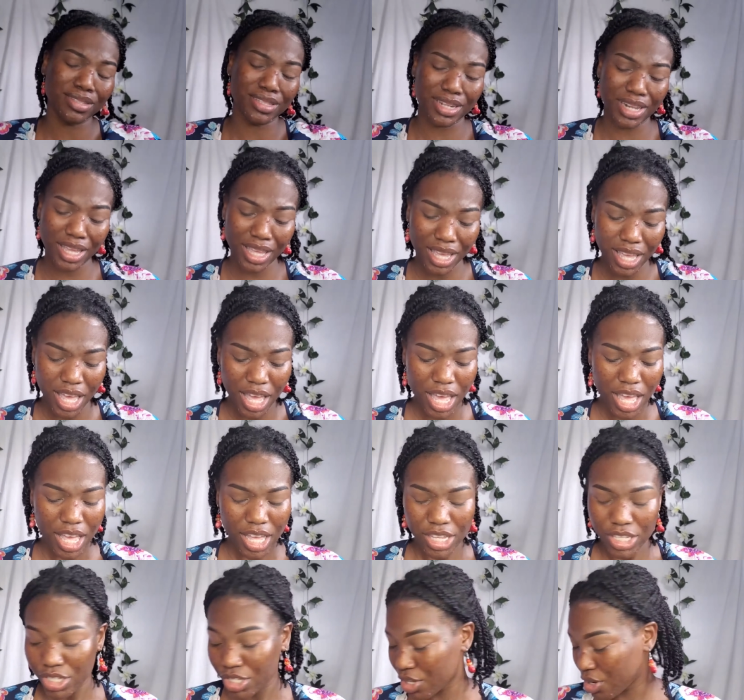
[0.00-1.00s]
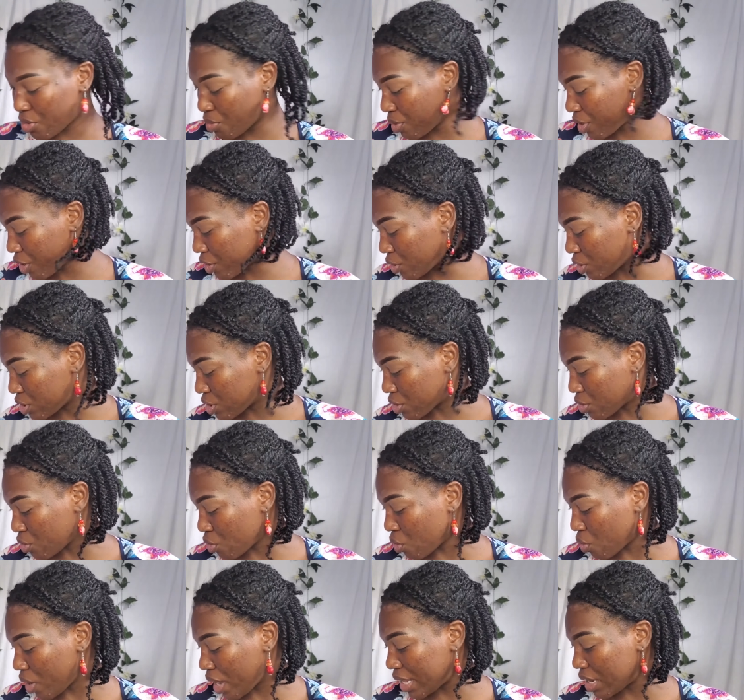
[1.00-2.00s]
today. So we are going to
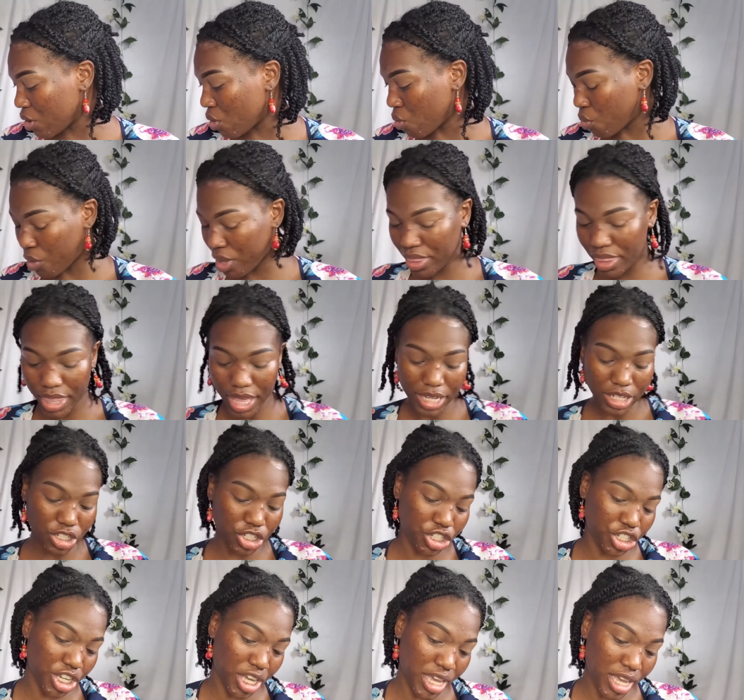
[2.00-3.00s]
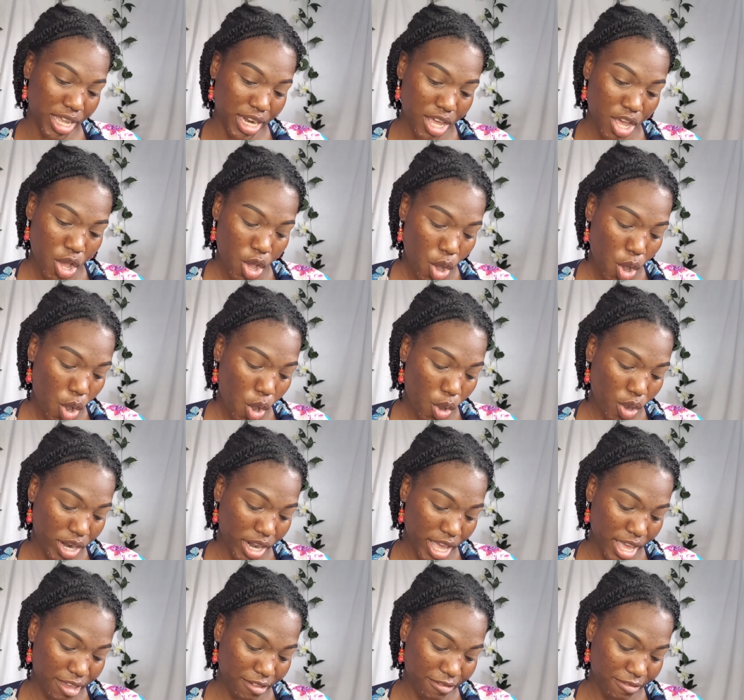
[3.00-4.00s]
go in with that shade on
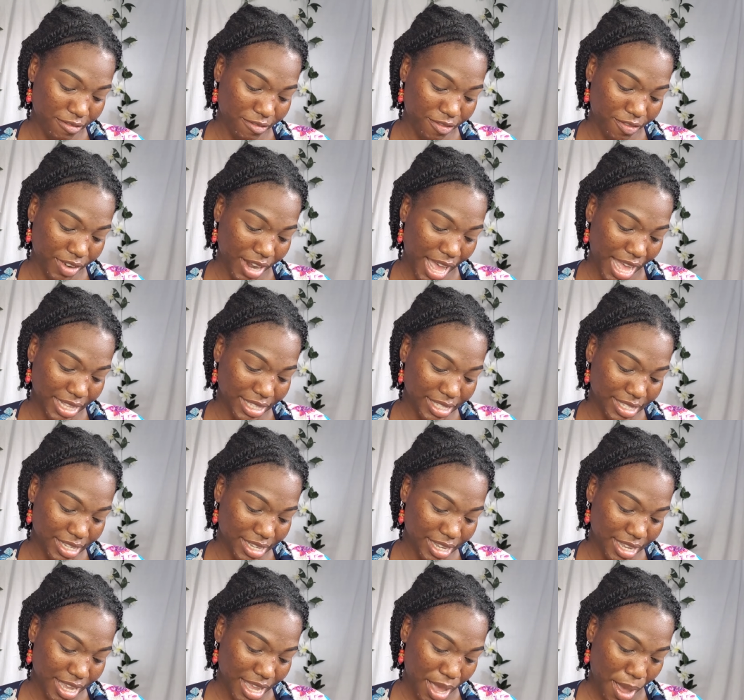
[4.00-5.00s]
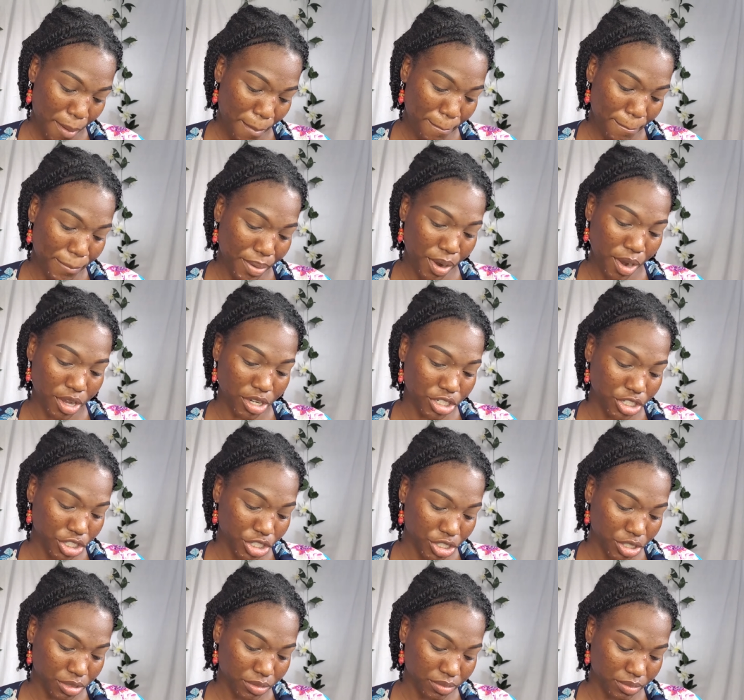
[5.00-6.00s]
a flat
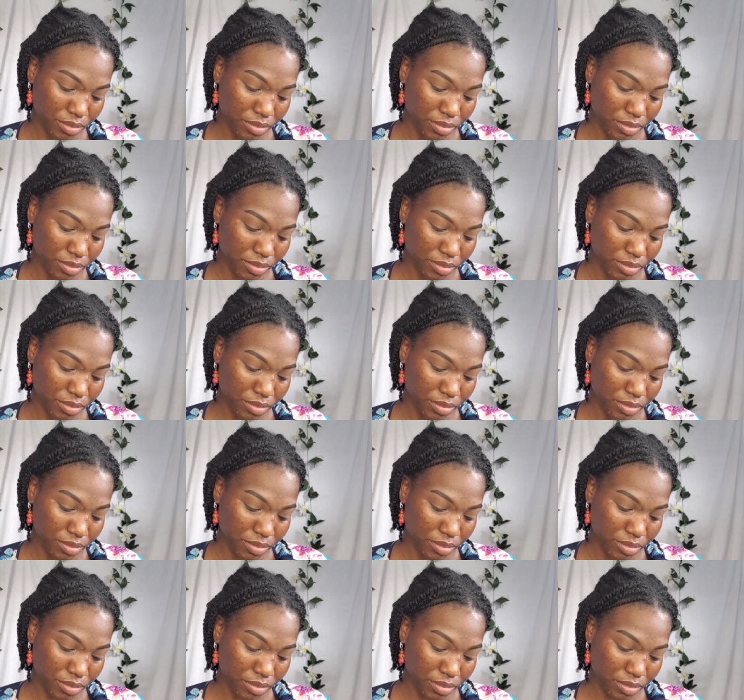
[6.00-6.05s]
brush.